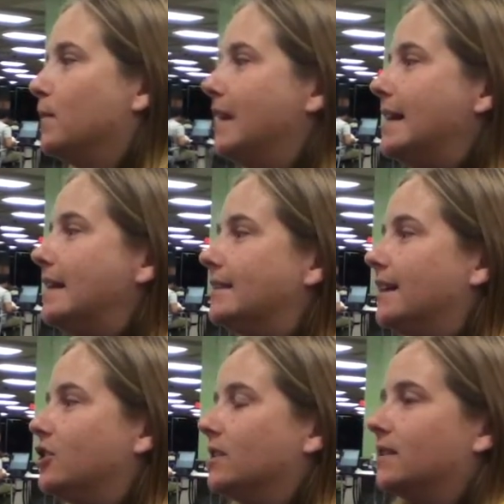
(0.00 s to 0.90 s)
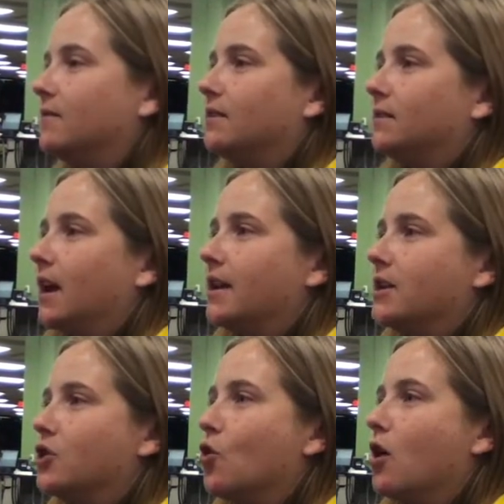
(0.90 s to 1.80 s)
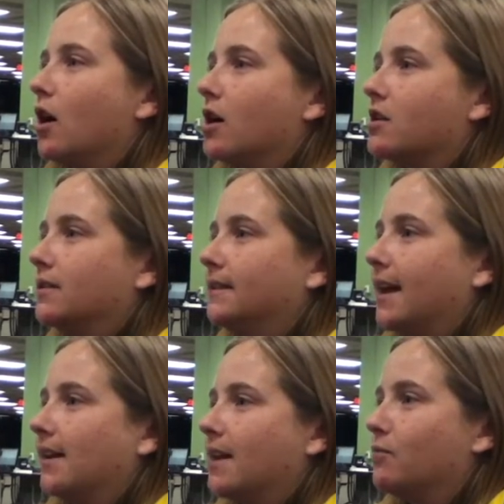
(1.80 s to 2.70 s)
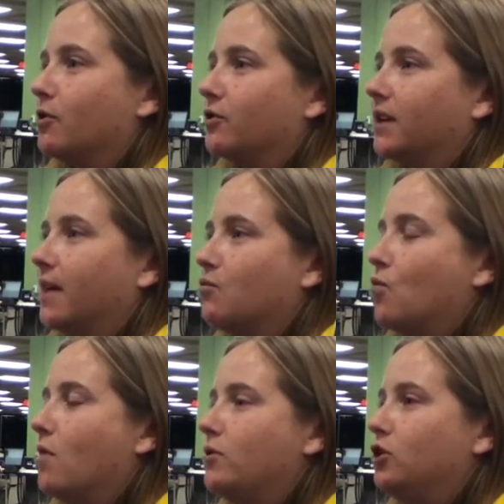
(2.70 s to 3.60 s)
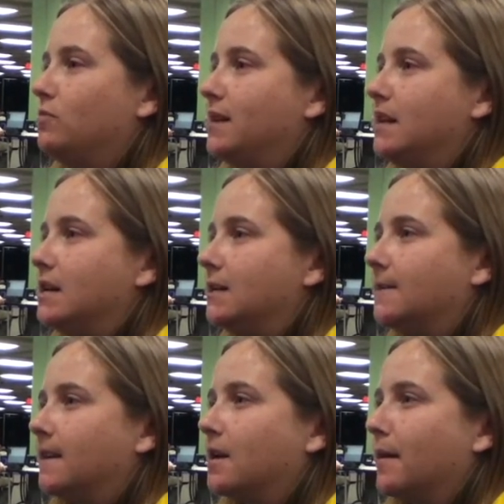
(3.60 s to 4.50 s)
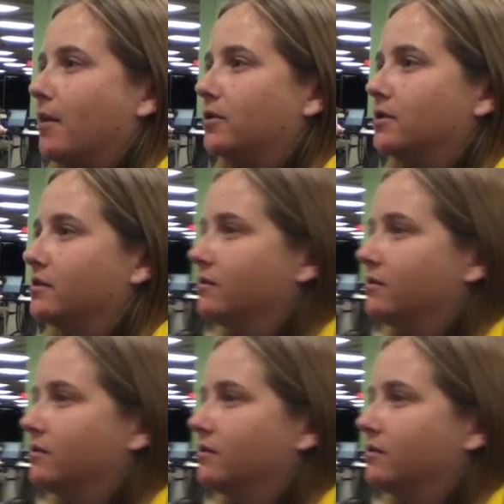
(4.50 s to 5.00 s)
beginning stages of designing your satellite prototype, what would you be needing to think about?